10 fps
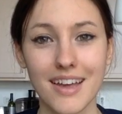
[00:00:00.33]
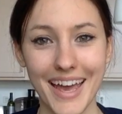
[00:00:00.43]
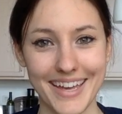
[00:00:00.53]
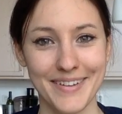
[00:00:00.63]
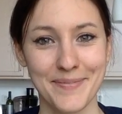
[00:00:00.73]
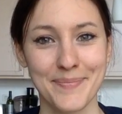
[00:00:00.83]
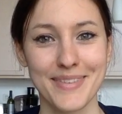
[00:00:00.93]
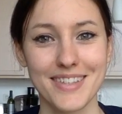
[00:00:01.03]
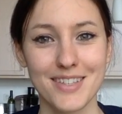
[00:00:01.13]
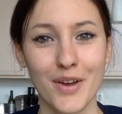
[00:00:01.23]
Hey,
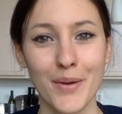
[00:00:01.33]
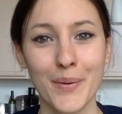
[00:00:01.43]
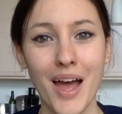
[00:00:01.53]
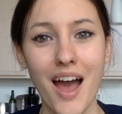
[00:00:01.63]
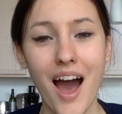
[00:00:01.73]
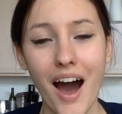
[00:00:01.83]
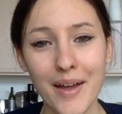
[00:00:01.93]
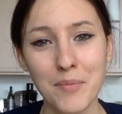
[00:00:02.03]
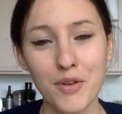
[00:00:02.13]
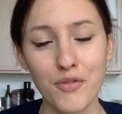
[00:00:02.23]
so
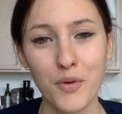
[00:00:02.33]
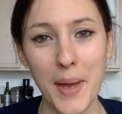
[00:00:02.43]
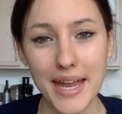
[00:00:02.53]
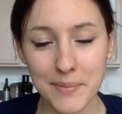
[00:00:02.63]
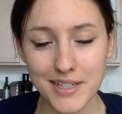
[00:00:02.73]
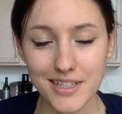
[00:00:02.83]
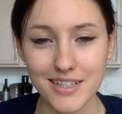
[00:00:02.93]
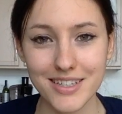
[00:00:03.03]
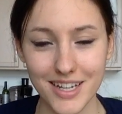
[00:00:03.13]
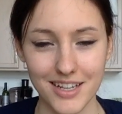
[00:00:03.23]
I moved from
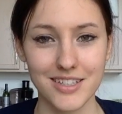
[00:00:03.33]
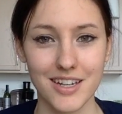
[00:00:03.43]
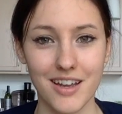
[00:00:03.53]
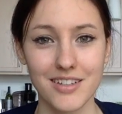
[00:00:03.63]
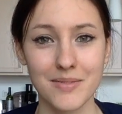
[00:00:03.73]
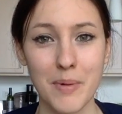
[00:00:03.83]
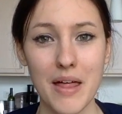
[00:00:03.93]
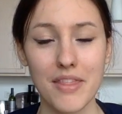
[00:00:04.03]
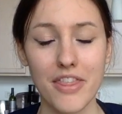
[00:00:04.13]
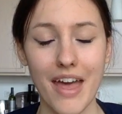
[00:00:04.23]
Edmonton to London last
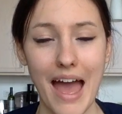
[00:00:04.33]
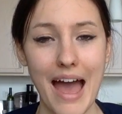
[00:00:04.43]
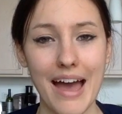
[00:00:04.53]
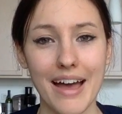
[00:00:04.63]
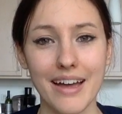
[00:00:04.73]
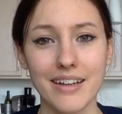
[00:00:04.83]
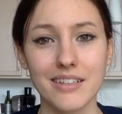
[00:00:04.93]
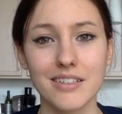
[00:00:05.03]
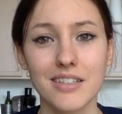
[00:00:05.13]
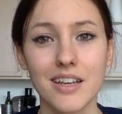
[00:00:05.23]
month
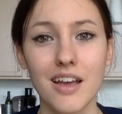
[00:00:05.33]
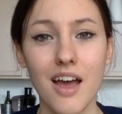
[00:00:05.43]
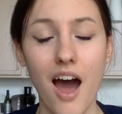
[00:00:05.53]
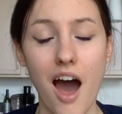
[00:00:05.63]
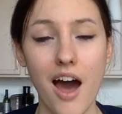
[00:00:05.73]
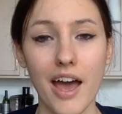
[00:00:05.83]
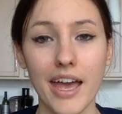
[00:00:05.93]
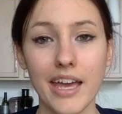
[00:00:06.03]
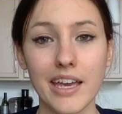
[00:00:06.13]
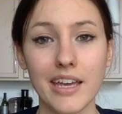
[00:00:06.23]
and
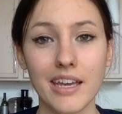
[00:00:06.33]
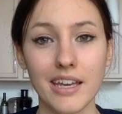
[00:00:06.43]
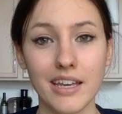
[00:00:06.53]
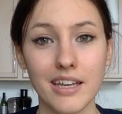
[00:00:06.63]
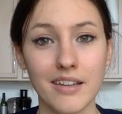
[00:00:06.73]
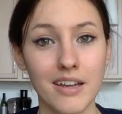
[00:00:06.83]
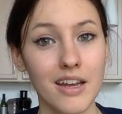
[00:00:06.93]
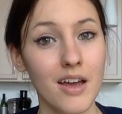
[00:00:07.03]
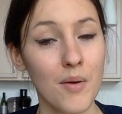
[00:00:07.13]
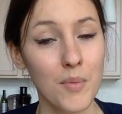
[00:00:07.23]
I
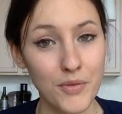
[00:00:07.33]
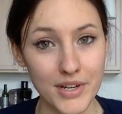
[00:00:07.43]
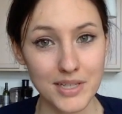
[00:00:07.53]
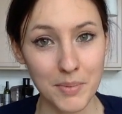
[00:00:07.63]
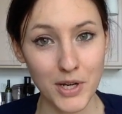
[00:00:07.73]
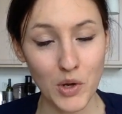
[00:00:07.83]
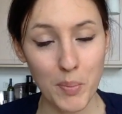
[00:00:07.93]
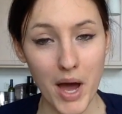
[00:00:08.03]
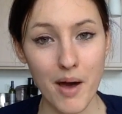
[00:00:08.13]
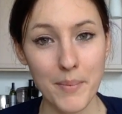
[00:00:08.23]
moved into my new
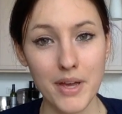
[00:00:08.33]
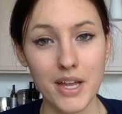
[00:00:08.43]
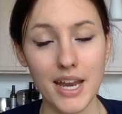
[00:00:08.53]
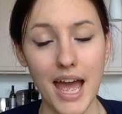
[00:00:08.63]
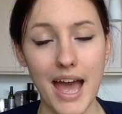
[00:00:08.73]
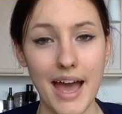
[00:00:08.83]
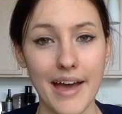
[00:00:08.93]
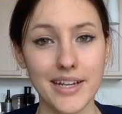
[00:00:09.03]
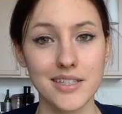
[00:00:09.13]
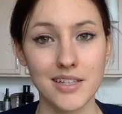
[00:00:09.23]
apartment
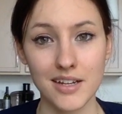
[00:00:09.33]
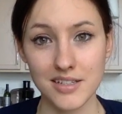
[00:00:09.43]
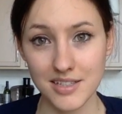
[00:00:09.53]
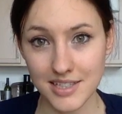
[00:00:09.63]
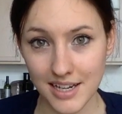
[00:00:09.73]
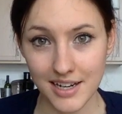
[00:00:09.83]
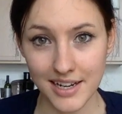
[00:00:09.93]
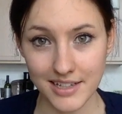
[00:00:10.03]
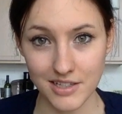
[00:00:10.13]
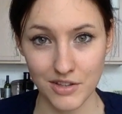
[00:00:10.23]
and started to settle
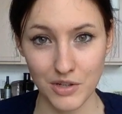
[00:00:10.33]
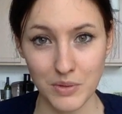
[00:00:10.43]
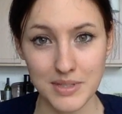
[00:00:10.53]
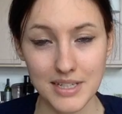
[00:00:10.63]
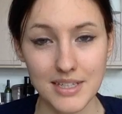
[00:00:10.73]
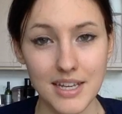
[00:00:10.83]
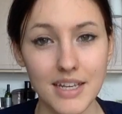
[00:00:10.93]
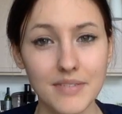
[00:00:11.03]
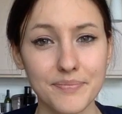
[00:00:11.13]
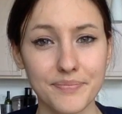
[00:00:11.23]
into the new
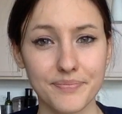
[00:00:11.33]
city.